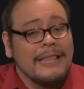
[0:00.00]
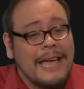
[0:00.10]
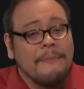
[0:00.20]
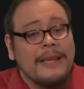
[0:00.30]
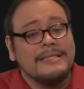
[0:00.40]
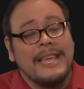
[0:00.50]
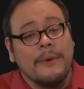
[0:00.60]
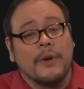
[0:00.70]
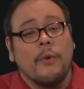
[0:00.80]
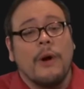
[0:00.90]
that means they
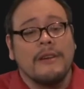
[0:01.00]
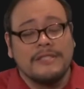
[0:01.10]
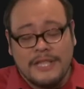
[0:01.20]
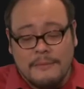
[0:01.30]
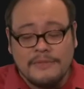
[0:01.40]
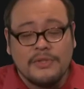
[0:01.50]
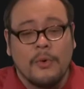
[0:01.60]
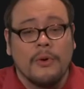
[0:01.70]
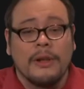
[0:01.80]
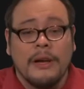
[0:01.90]
require some
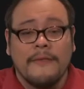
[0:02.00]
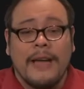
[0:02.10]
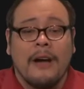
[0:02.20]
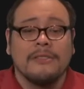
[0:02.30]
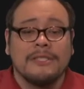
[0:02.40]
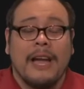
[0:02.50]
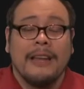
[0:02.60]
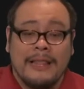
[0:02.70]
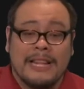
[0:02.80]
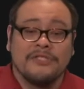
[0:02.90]
sort of
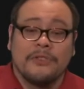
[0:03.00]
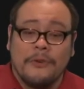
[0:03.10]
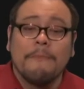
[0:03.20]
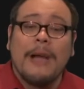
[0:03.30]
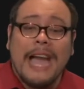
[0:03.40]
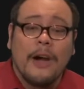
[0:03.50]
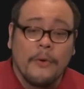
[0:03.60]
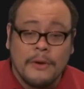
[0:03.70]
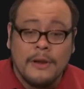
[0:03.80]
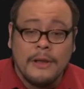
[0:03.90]
outside electrical
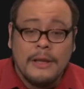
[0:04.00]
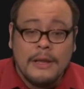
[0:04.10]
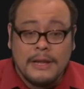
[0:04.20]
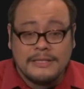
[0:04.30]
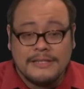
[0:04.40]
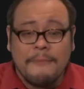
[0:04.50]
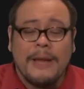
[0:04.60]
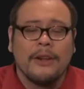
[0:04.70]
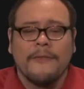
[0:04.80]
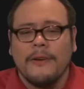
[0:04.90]
power. Now, some
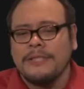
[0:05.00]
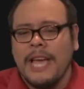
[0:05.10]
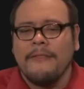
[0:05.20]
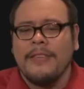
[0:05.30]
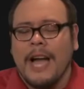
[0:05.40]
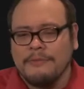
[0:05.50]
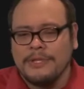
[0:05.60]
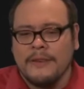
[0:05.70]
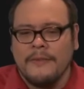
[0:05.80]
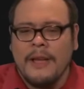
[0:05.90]
microphones have the
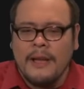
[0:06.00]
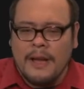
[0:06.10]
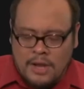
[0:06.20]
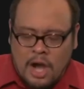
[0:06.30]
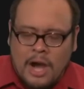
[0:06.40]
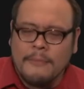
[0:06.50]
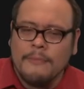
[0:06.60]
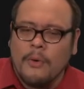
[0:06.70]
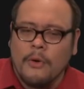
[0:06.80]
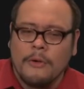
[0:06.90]
option of an
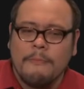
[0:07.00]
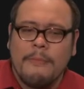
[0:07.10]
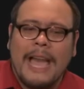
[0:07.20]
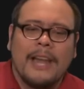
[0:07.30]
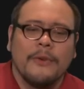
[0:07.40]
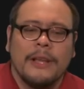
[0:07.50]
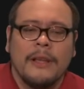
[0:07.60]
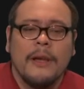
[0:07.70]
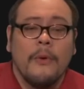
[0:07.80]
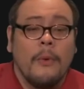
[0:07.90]
onboard battery,
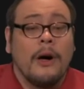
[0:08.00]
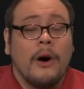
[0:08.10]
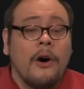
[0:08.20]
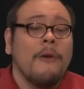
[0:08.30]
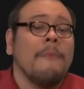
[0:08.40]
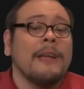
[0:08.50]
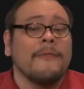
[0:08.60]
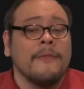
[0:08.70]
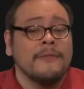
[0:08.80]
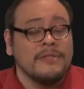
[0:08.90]
while
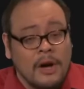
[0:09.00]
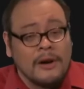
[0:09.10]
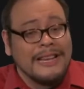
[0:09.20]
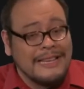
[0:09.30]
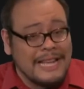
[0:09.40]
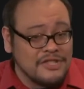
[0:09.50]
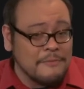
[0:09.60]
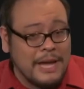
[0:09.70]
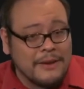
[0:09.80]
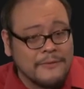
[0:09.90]
all
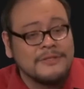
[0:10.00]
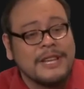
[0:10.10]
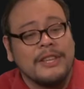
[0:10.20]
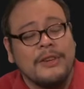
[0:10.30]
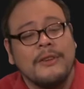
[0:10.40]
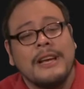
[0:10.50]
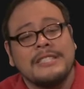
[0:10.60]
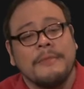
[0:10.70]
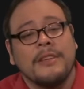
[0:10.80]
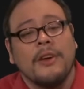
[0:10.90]
condenser microphones can
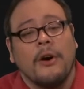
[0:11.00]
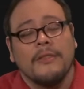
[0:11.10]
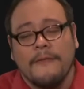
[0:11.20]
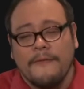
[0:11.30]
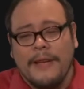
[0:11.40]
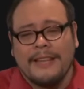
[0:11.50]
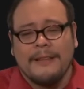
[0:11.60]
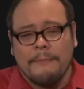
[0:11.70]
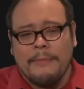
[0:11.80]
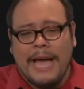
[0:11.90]
utilize something called
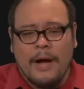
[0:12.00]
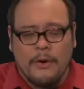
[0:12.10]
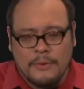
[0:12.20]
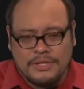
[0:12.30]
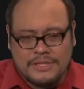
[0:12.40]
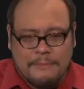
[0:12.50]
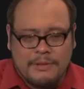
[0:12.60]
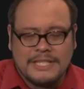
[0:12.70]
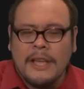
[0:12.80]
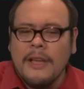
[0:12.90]
phantom power, which is a
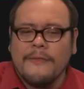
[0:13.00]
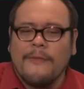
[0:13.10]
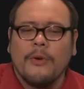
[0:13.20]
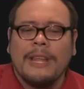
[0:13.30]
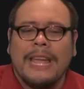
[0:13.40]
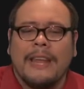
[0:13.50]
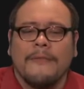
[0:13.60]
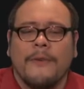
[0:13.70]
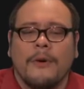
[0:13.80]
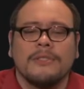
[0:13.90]
plus
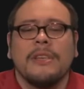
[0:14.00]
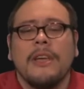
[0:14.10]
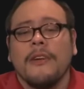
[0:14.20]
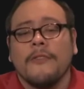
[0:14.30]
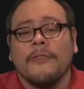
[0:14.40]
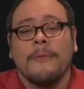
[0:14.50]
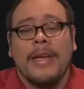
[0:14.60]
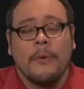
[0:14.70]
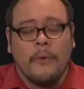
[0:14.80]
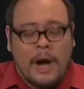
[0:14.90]
48 volts from
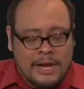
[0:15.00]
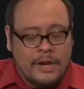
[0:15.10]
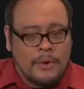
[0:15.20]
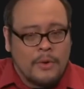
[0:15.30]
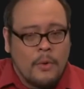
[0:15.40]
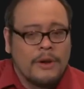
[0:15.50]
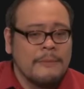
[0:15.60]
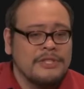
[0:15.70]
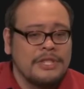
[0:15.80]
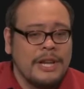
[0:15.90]
a audio
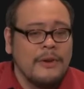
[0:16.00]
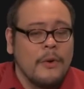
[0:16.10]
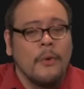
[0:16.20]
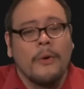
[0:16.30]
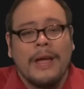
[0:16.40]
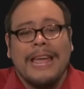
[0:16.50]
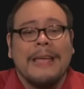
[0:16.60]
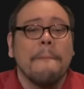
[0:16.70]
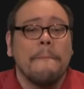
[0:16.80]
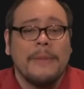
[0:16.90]
recording machine or
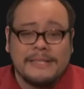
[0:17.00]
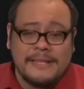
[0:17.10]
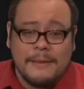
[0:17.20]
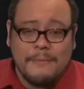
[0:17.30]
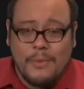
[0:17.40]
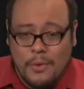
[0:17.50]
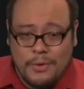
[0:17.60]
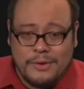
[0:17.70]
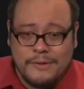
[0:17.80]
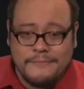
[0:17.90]
a mixing
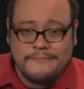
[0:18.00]
board.